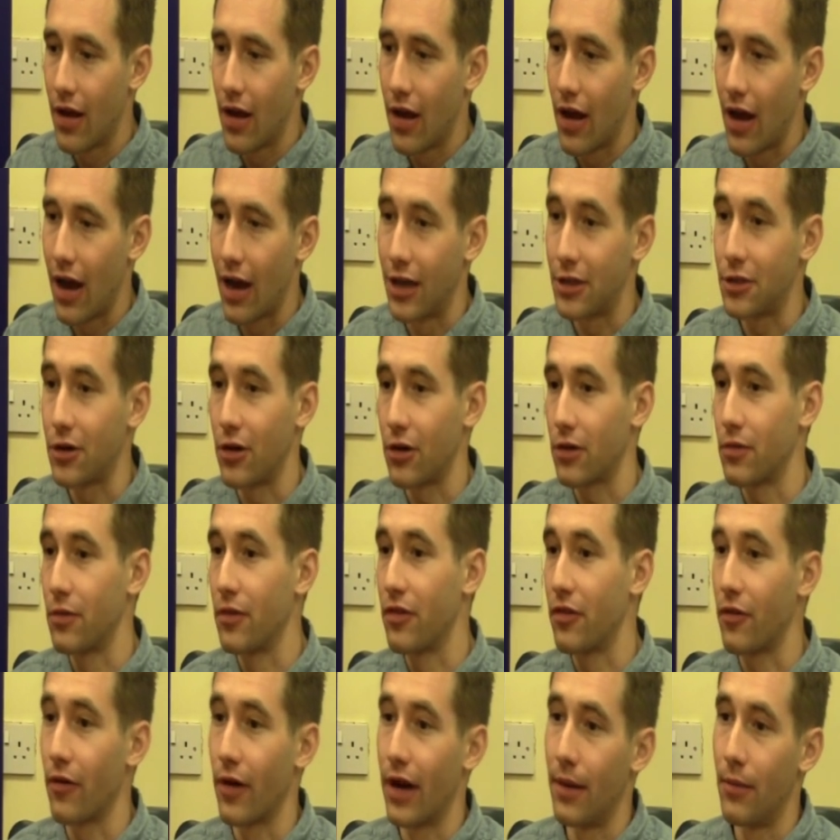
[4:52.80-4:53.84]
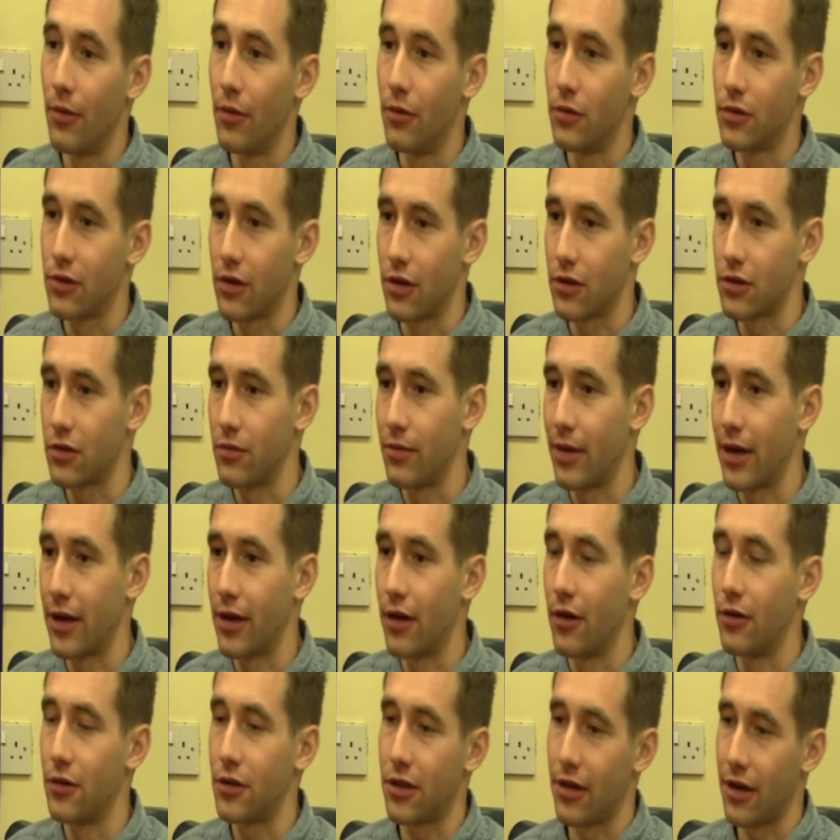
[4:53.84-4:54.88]
I talked with Graham, who was also my
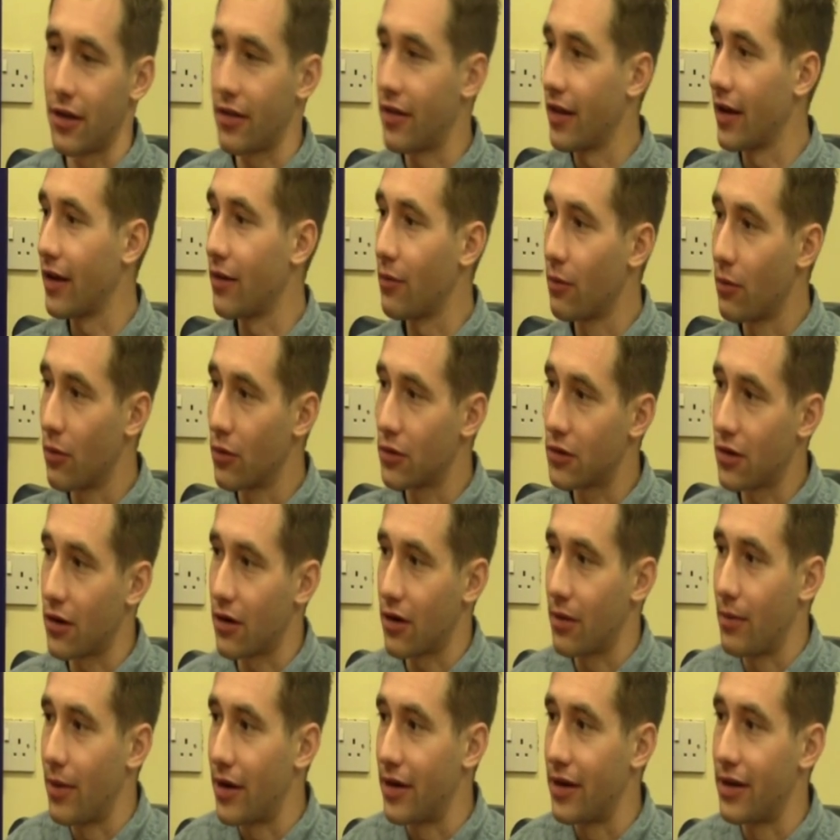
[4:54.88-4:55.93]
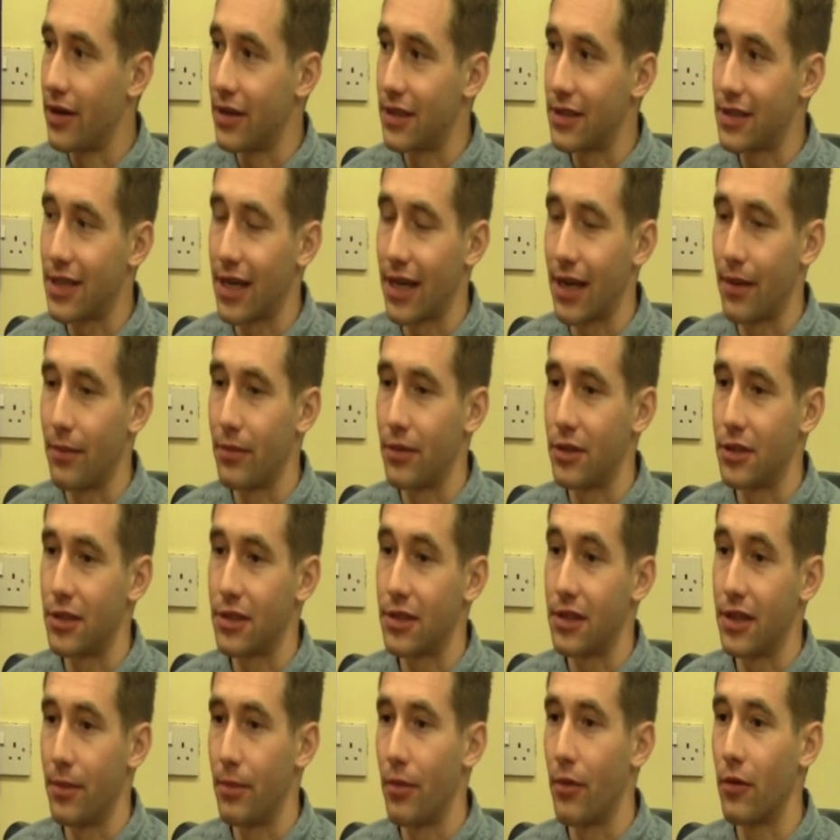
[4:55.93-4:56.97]
coach, and I think we'll talk about it in a second, but just
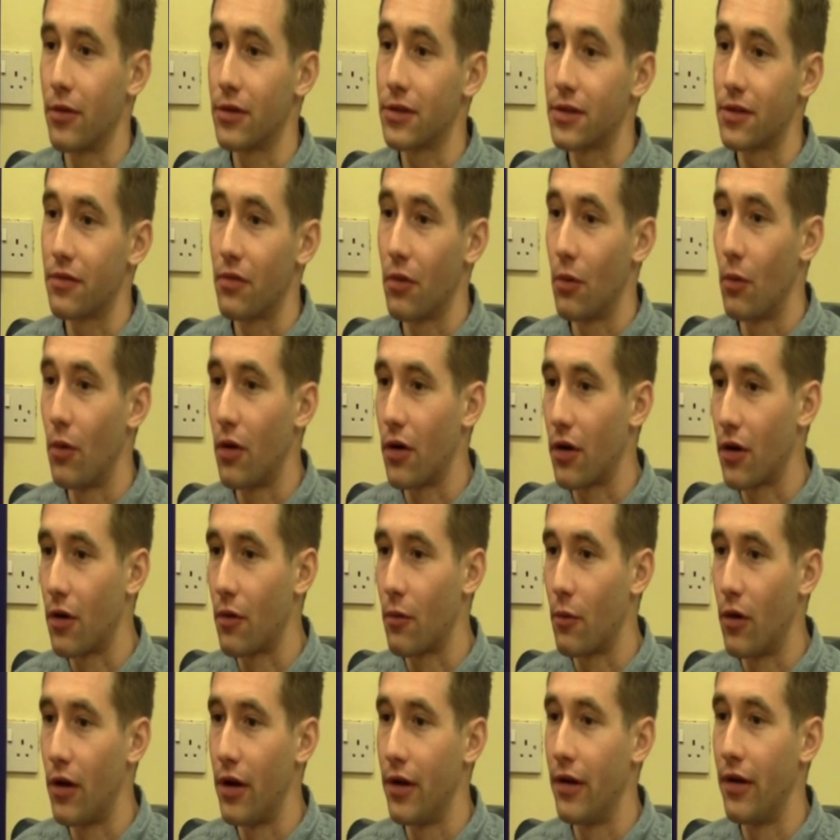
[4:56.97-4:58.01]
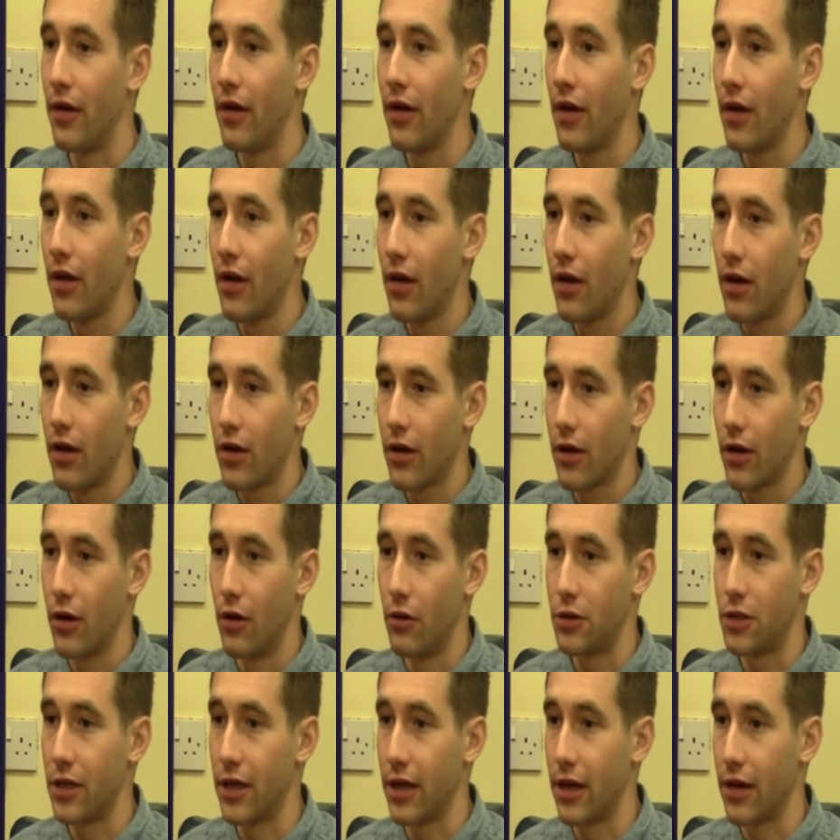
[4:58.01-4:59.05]
the importance of the one-on-one
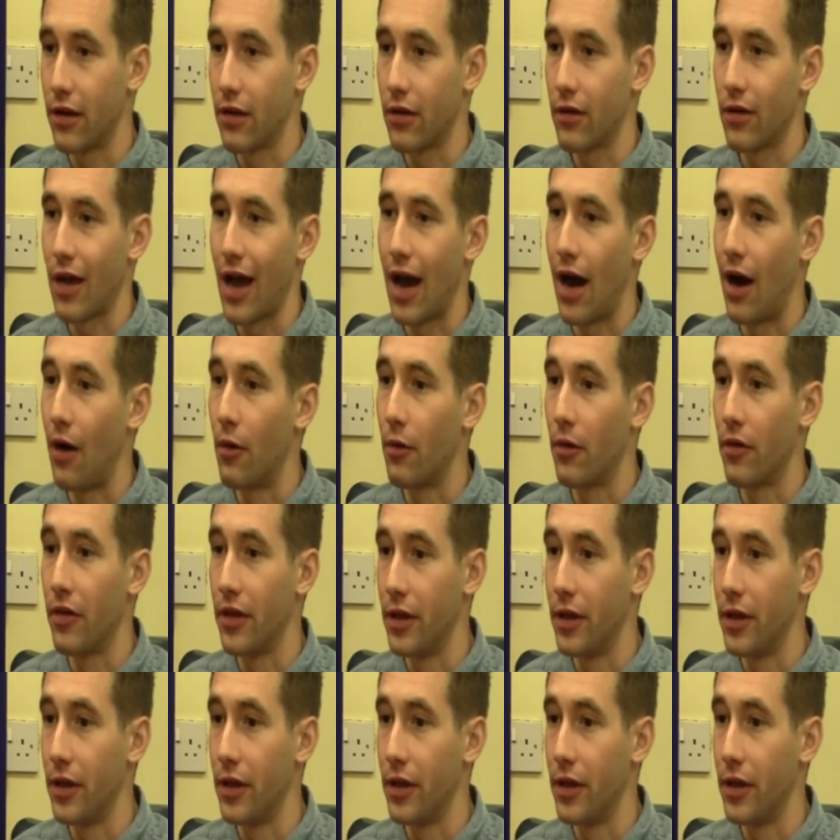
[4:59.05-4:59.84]
coaching hour that